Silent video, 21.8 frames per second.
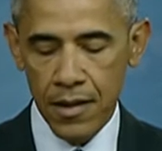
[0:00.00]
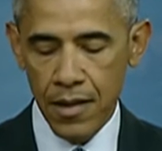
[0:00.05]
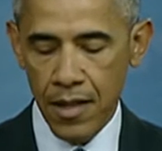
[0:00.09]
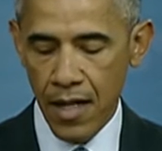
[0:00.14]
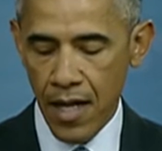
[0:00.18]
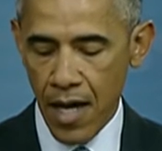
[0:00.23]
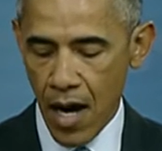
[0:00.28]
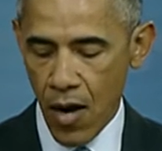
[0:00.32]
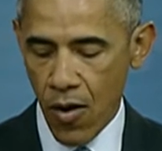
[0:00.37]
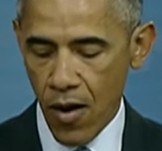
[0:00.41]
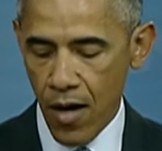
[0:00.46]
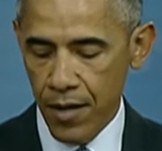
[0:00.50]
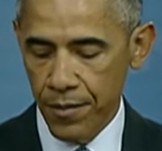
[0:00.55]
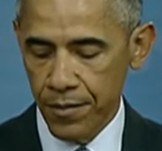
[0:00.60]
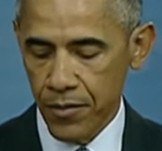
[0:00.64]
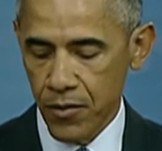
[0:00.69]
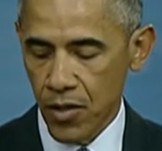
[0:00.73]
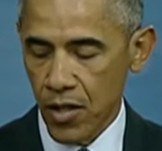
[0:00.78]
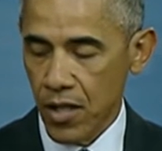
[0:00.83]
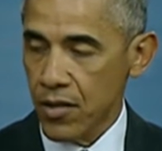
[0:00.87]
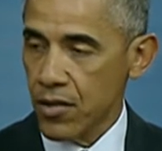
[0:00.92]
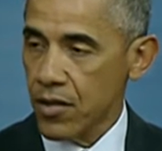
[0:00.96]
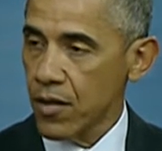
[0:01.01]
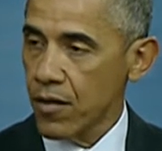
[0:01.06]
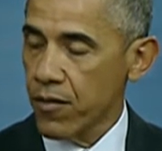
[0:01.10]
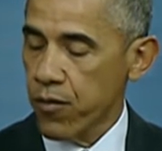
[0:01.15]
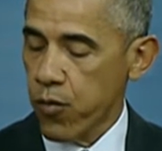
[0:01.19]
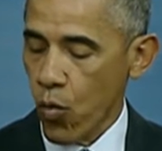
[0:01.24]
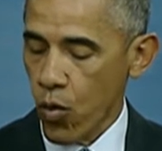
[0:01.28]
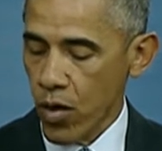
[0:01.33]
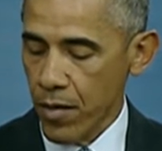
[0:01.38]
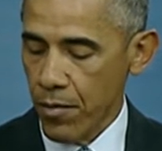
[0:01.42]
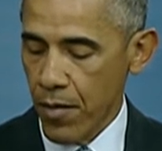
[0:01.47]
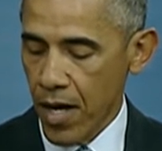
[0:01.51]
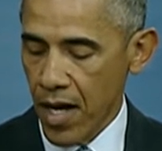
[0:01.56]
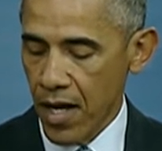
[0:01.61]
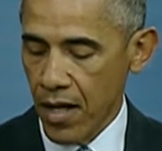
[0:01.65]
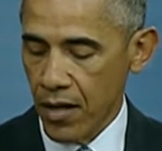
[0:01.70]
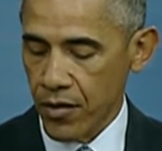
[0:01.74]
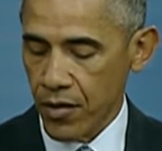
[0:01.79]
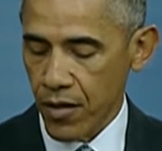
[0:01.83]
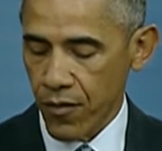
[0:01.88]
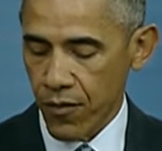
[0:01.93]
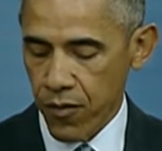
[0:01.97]
Qayyara, just 40
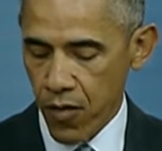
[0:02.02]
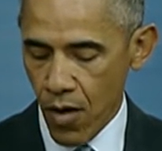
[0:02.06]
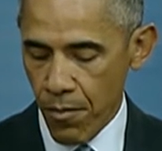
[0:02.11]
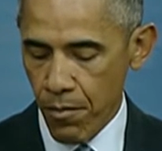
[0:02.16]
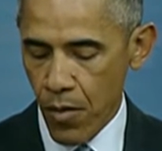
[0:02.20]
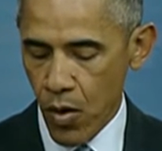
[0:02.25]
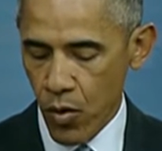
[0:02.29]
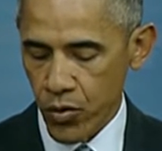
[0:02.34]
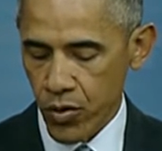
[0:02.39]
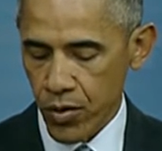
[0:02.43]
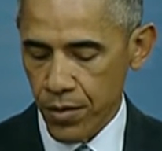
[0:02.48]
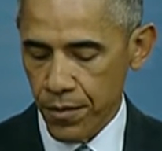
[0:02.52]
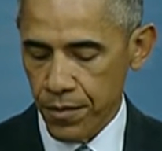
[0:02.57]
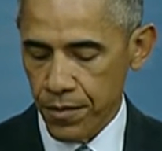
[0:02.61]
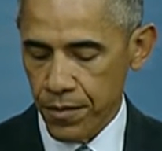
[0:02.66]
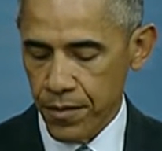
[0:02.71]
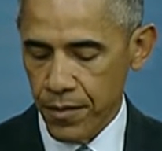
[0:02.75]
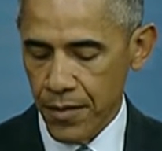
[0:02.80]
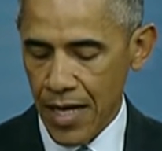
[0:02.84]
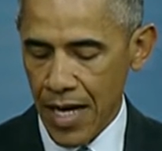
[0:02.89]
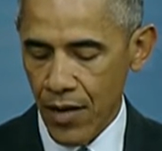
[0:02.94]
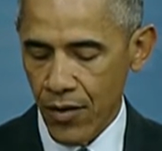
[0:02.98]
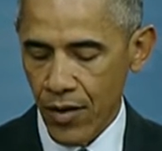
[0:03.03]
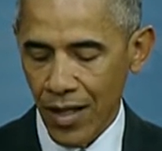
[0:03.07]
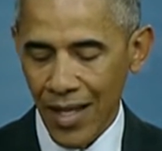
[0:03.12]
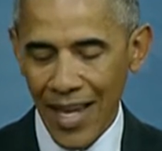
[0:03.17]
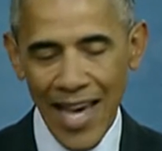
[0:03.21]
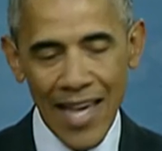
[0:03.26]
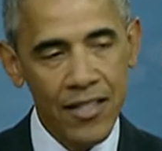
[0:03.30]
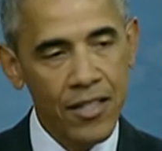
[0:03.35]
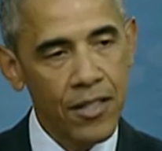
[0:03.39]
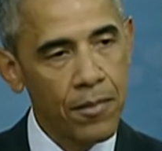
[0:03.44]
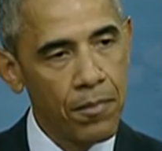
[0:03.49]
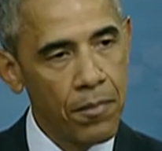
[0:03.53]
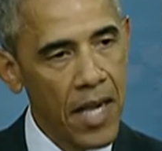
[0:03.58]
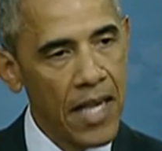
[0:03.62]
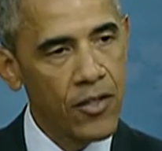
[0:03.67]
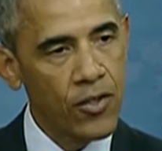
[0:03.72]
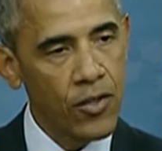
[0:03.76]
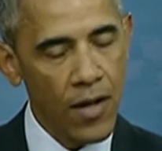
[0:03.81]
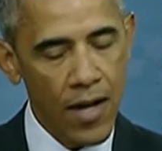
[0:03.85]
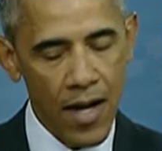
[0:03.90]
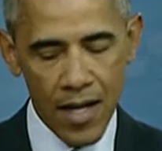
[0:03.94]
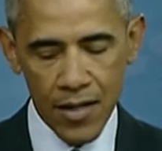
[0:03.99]
miles from Mosul, now the last
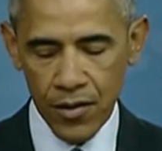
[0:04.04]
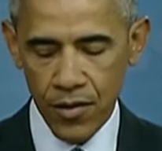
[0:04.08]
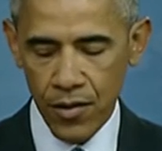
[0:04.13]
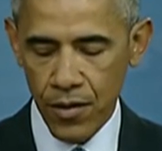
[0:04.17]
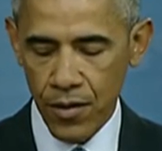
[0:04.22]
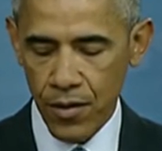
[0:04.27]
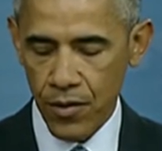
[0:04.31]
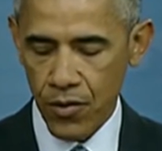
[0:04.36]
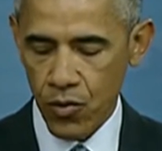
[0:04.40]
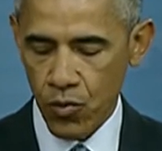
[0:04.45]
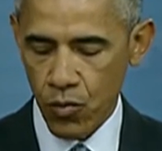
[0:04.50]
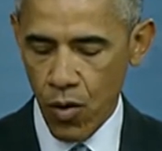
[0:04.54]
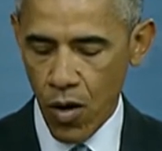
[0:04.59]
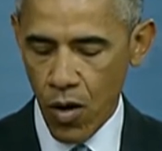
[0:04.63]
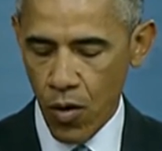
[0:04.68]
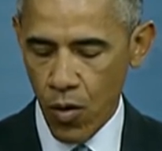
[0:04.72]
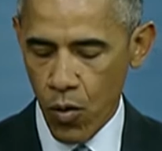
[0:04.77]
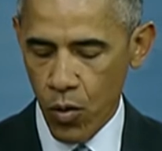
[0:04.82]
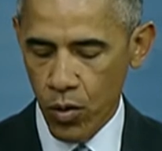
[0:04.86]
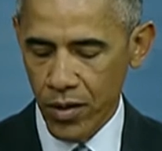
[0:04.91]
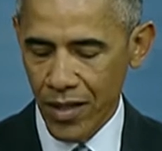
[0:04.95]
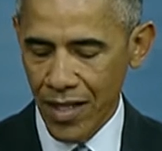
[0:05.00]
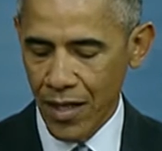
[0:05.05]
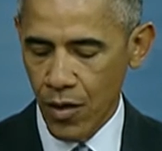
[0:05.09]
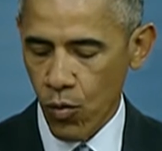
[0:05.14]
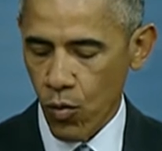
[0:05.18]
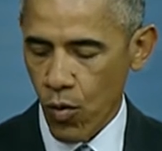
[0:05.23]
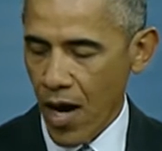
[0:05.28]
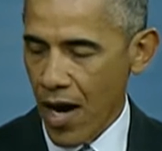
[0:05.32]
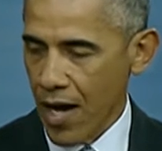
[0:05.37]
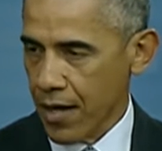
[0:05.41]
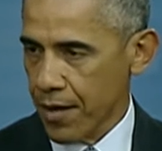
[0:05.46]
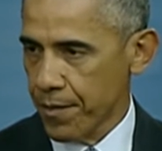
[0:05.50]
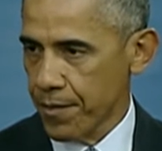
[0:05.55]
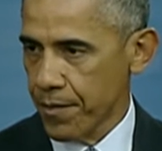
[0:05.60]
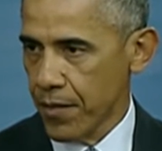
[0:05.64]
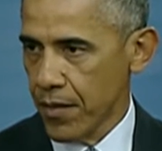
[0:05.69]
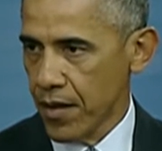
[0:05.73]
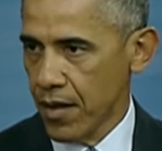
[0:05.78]
major ISIL stronghold in Iraq.